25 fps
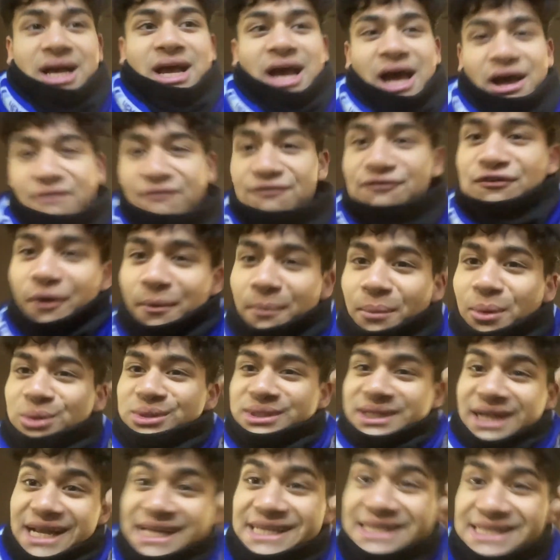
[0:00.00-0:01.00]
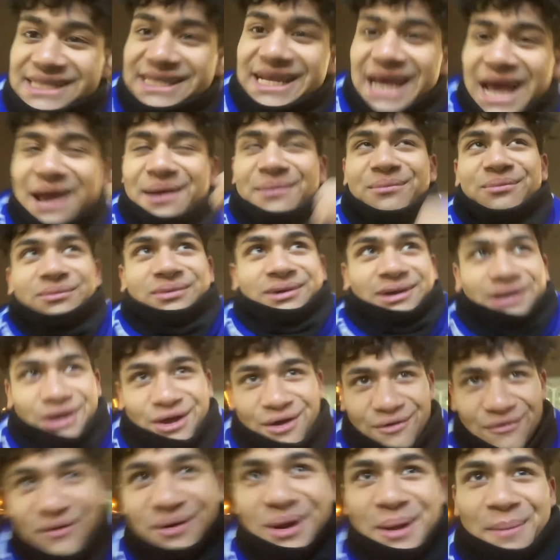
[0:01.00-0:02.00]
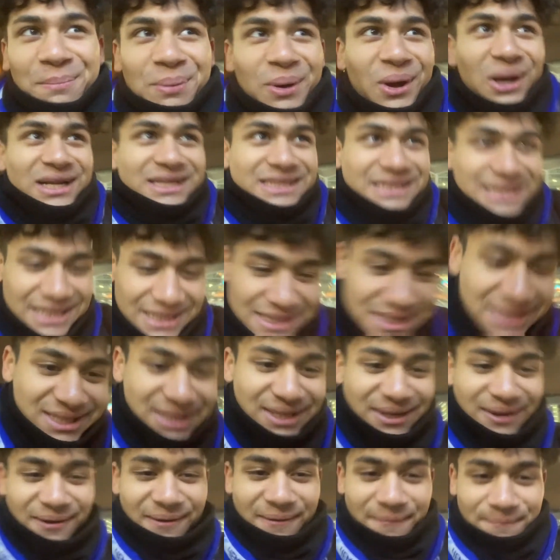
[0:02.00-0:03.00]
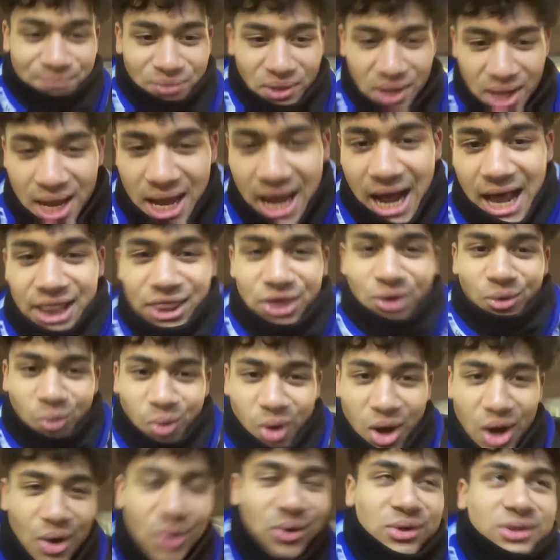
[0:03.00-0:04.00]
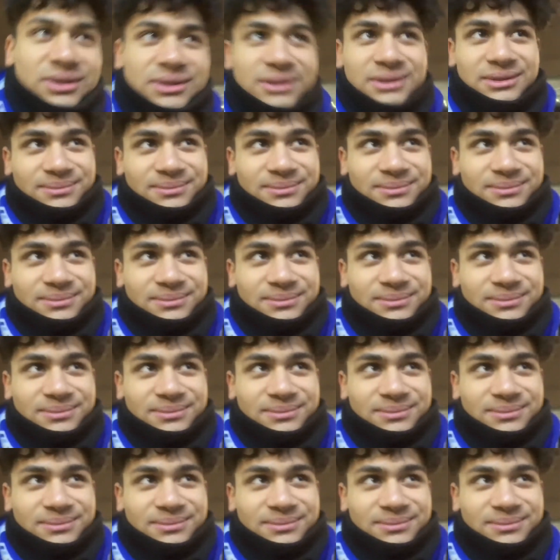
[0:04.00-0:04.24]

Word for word: and football's an escape from the politics and the world.